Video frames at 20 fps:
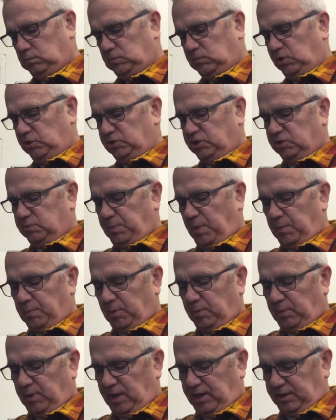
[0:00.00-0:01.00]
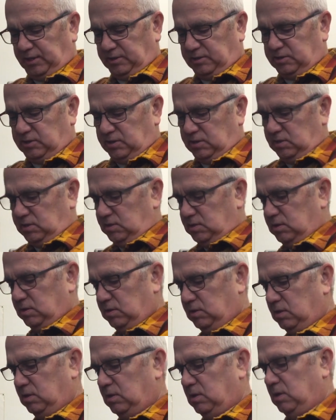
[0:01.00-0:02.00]
they're just bumper brackets.
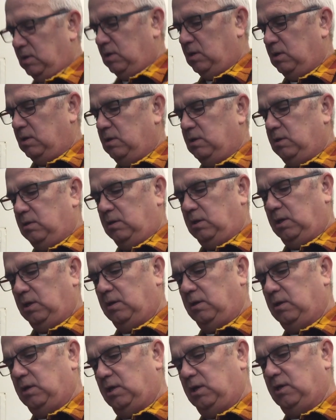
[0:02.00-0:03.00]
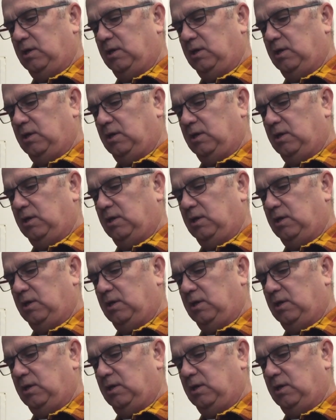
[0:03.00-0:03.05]
And